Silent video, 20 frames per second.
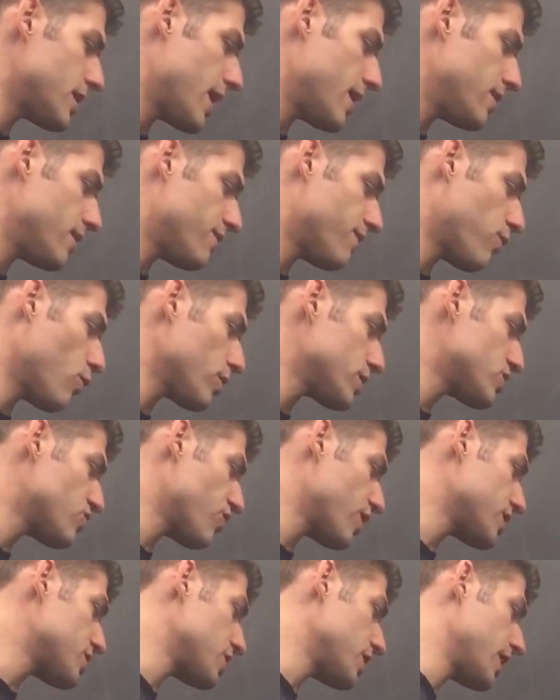that the force
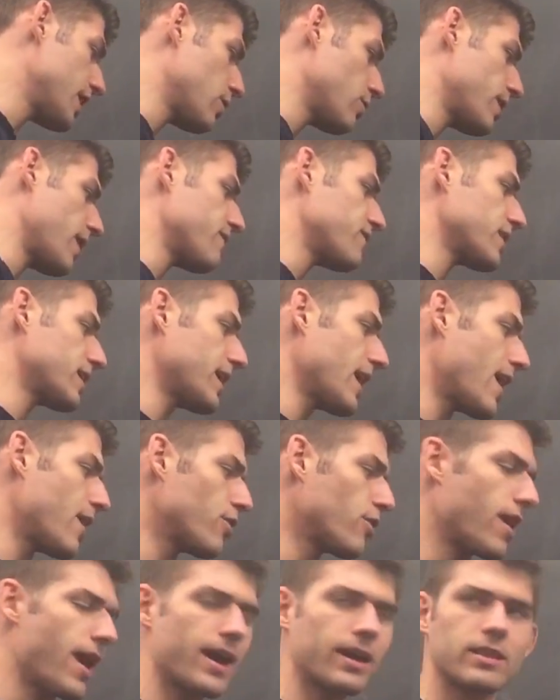friction here would have to
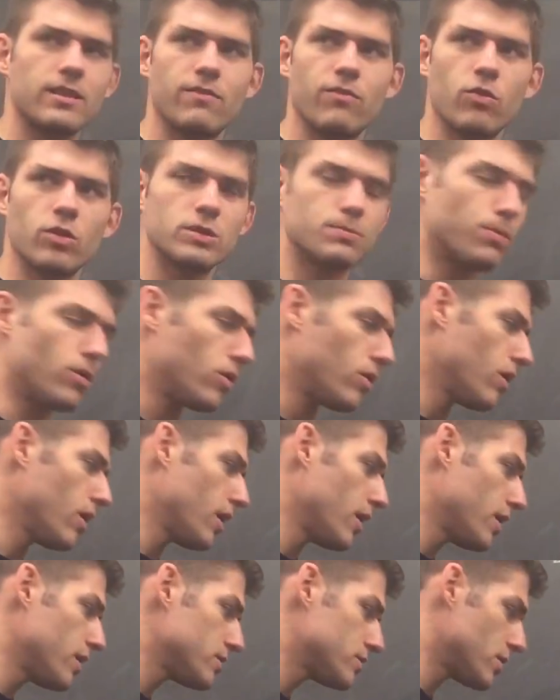counteract the force pull
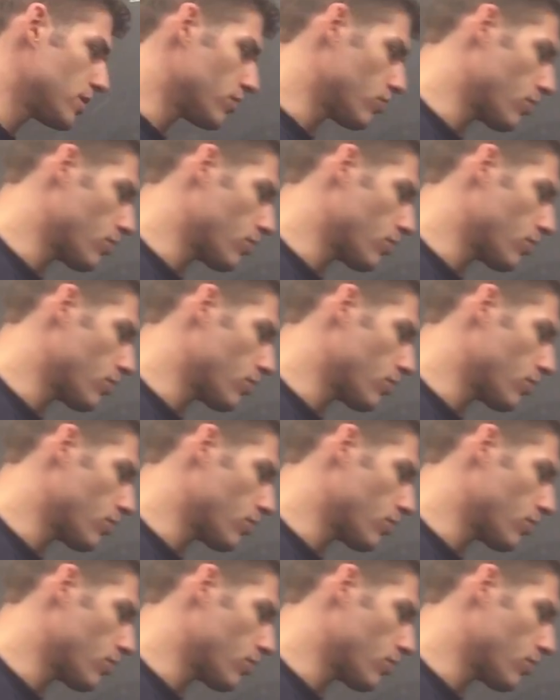to